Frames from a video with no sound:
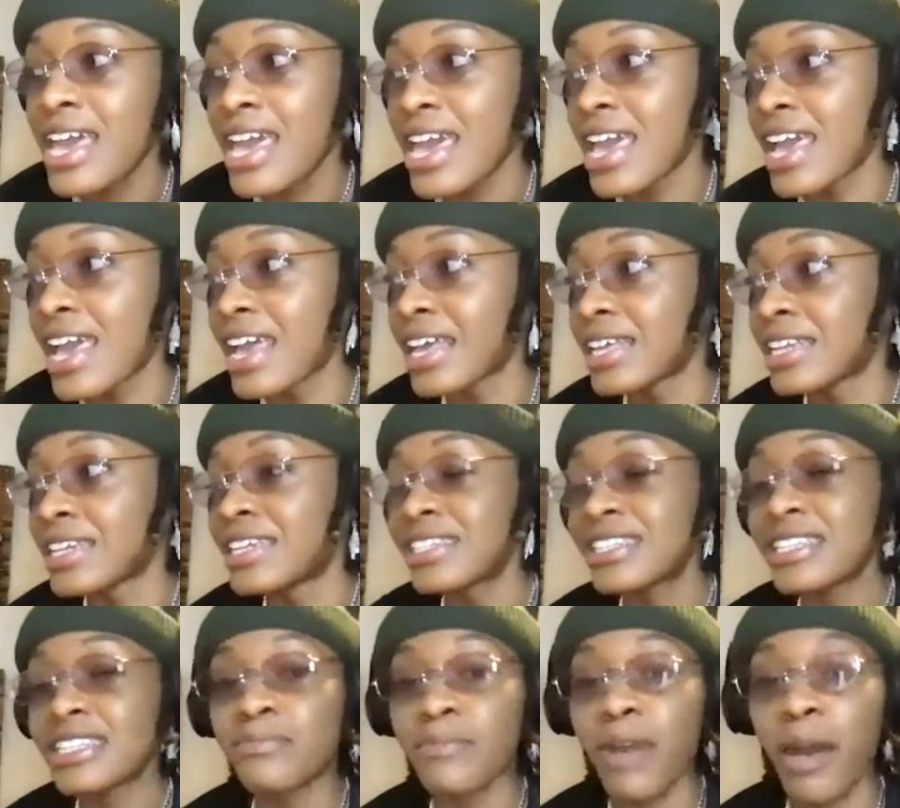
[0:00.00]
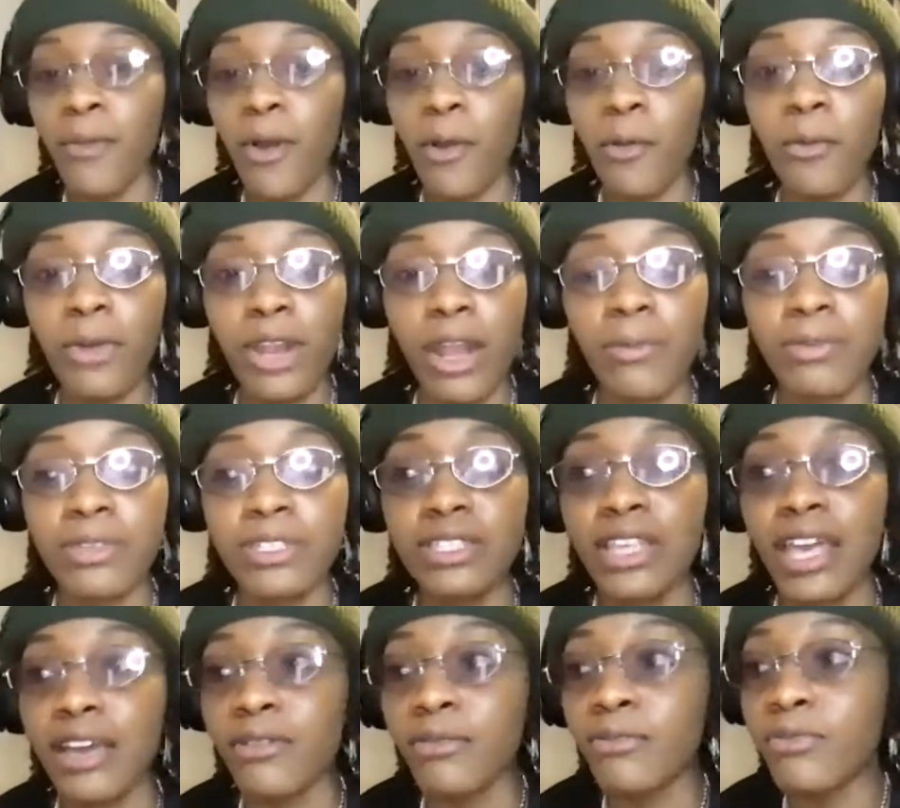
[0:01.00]
And this is my moment when I was
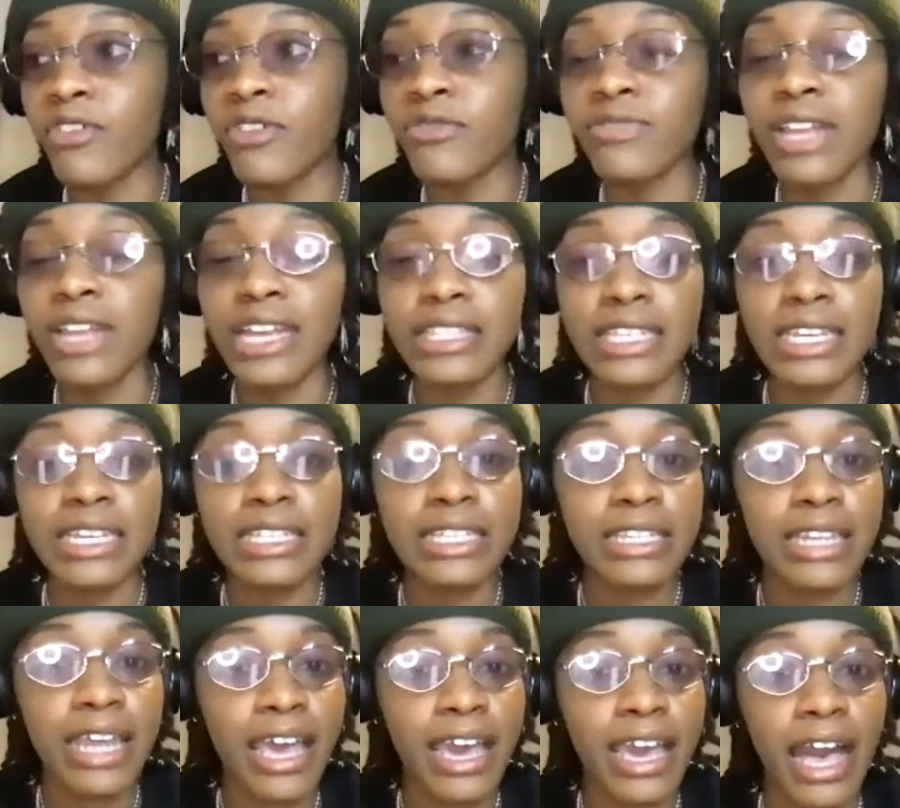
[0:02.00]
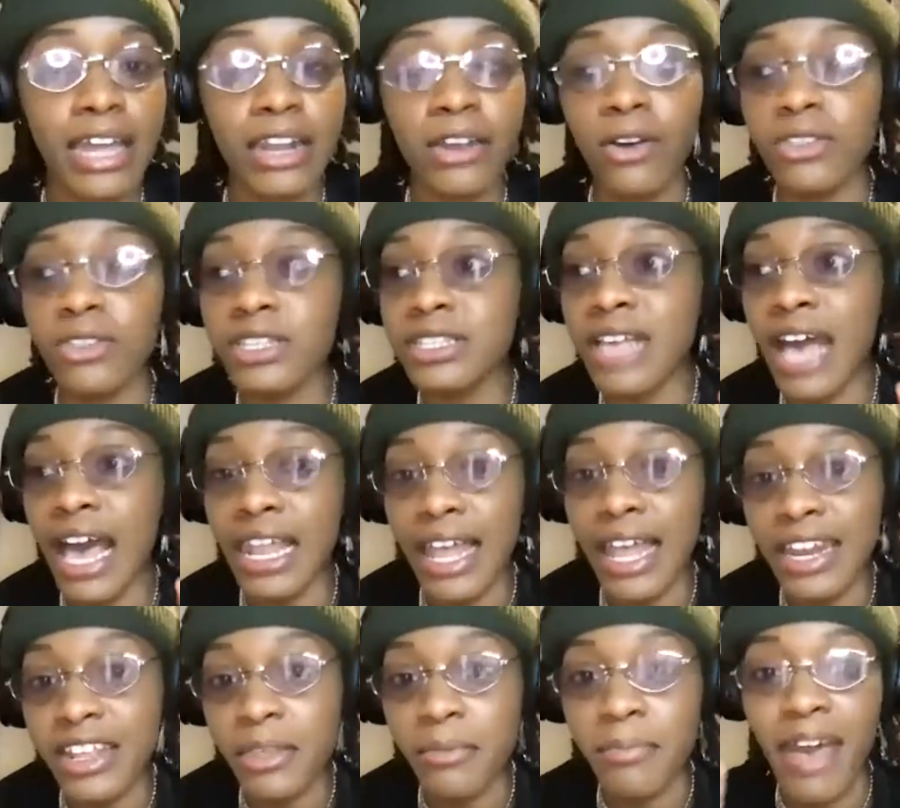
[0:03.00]
like reflecting today, kind of on the
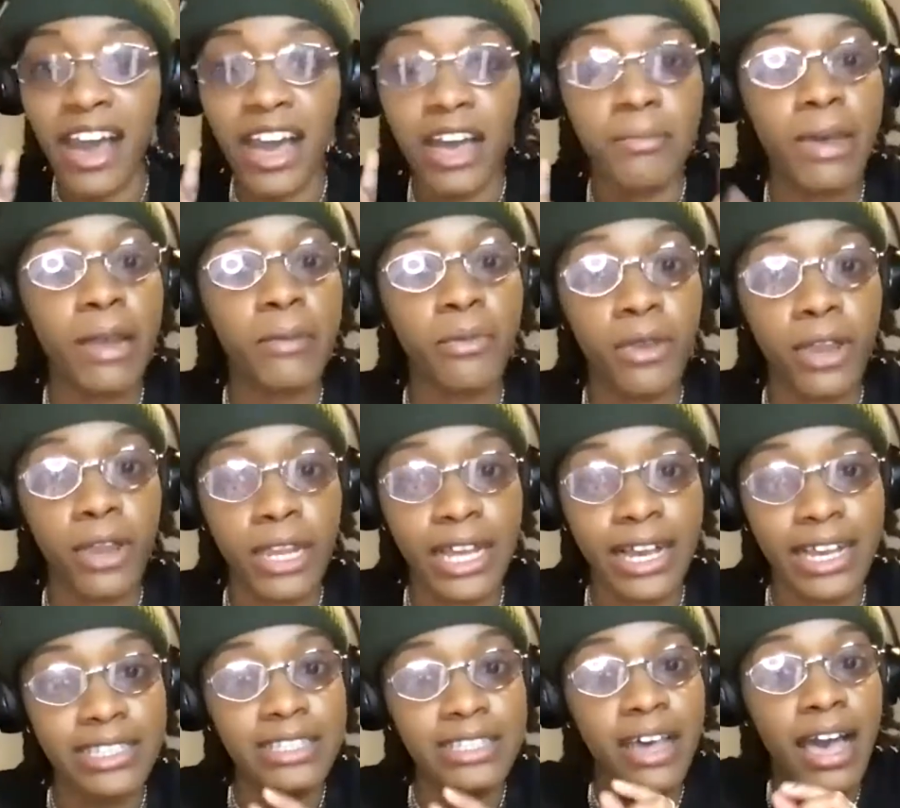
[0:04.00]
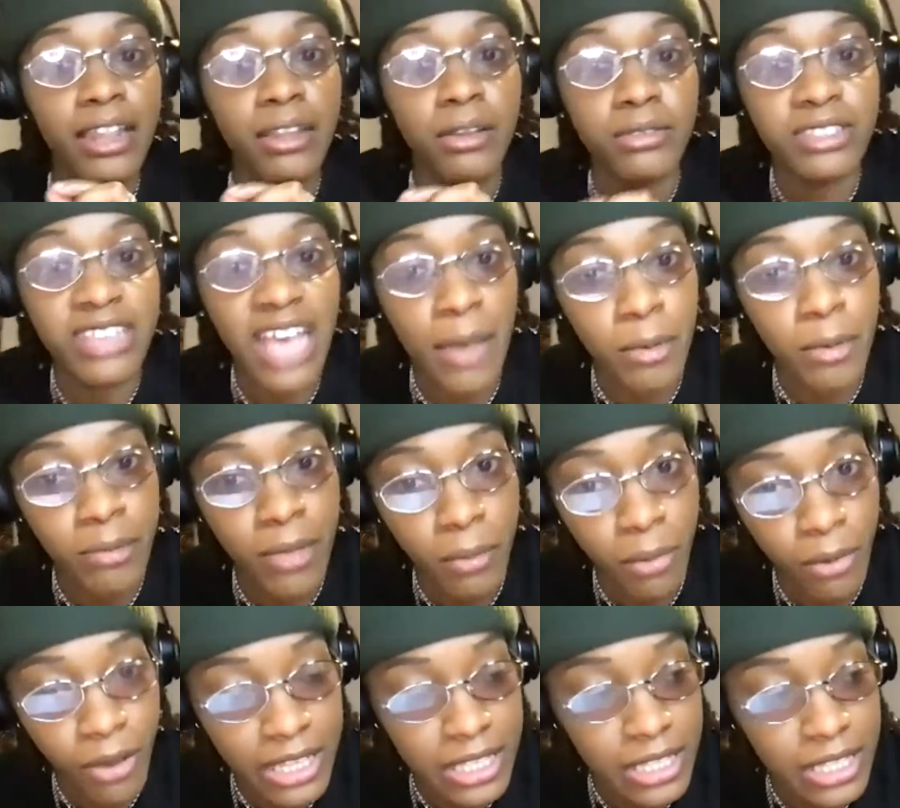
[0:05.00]
sideline in the back of my brain, like a silo tab in my
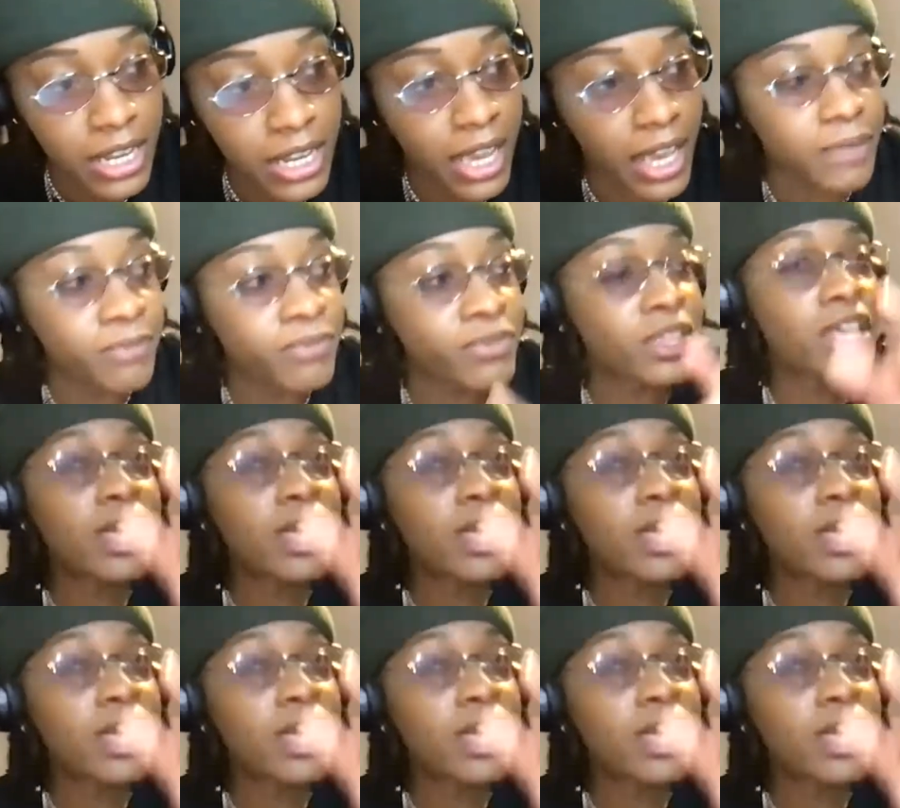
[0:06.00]
brain today.